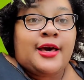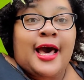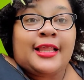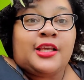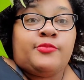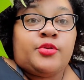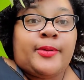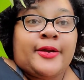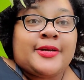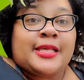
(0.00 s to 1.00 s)
I love
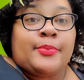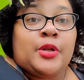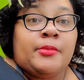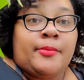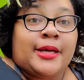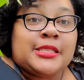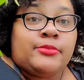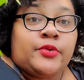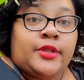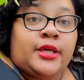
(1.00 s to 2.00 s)
blueberries. I put them in my
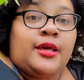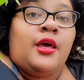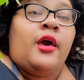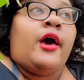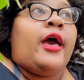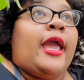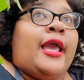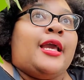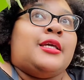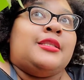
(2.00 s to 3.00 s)
smoothie
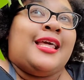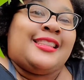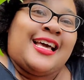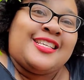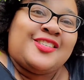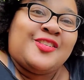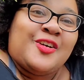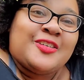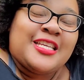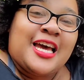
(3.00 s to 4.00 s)
and they last a
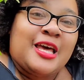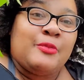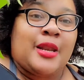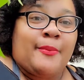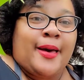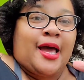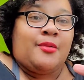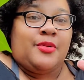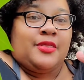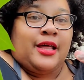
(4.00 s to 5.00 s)
long time when I buy
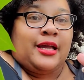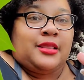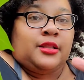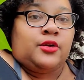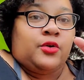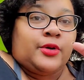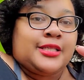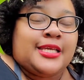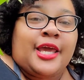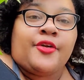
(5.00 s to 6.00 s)
them in like the little
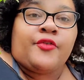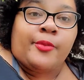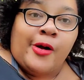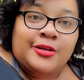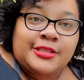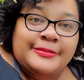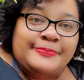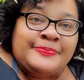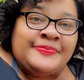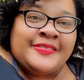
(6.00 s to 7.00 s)
container from Aldi.
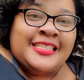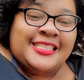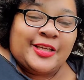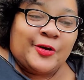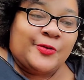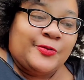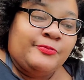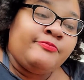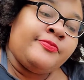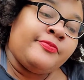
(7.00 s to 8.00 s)
So
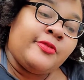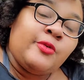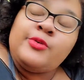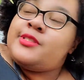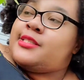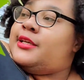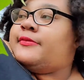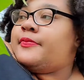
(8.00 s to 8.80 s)
we'll see.